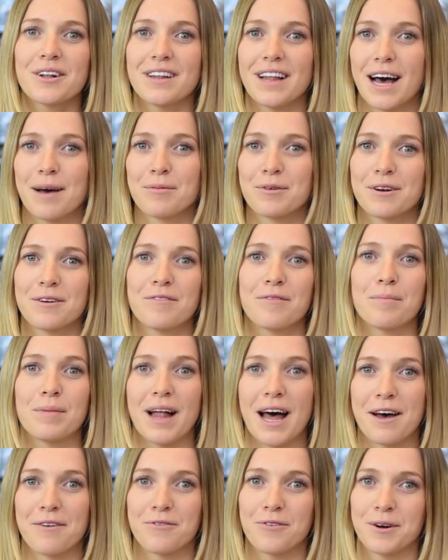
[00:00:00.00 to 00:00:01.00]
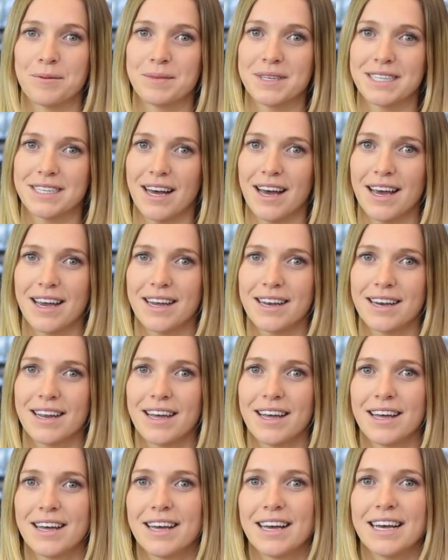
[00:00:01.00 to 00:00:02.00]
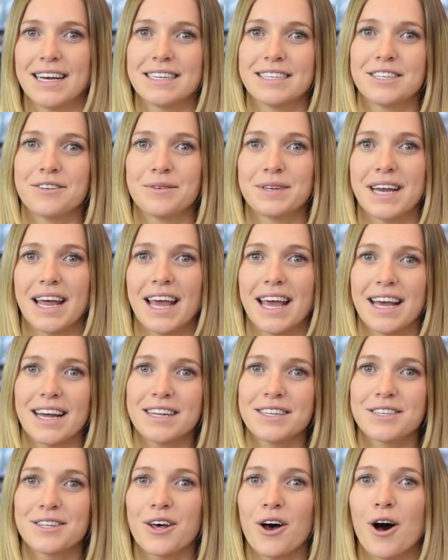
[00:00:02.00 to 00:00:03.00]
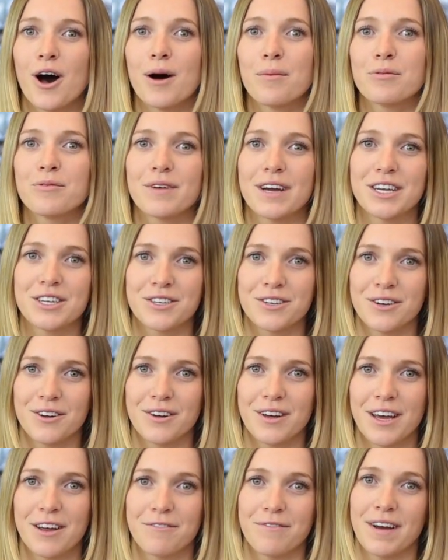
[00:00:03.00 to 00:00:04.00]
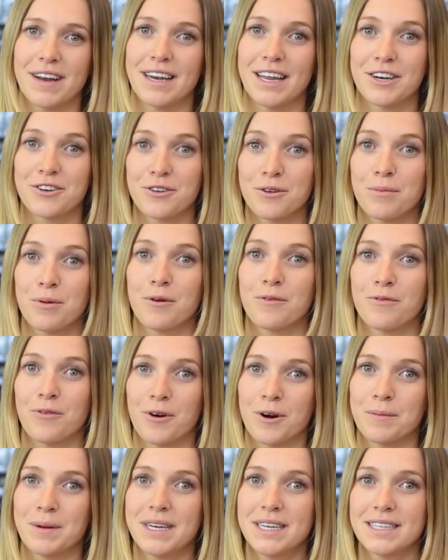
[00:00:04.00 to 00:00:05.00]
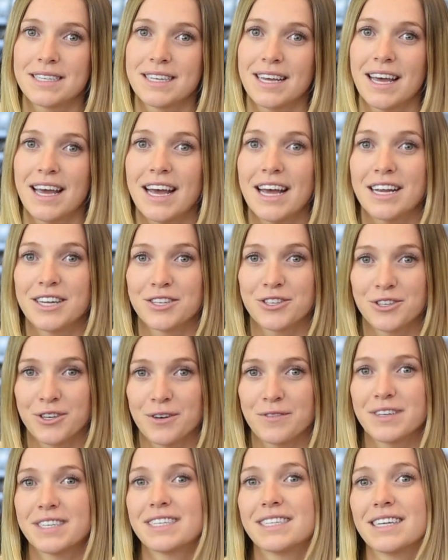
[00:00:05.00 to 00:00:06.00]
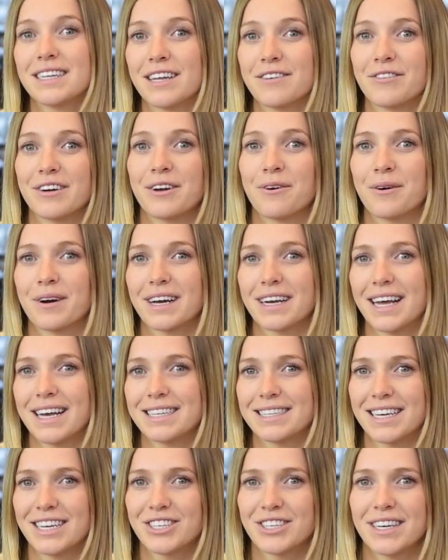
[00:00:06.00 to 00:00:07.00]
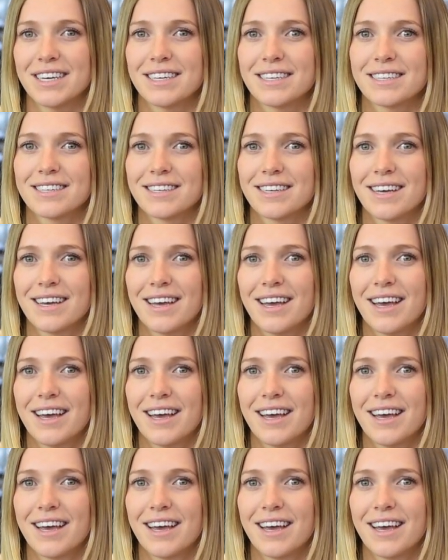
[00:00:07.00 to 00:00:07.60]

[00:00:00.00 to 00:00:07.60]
collaborative platform design is to enhance the operational and financial performance in service delivery organizations.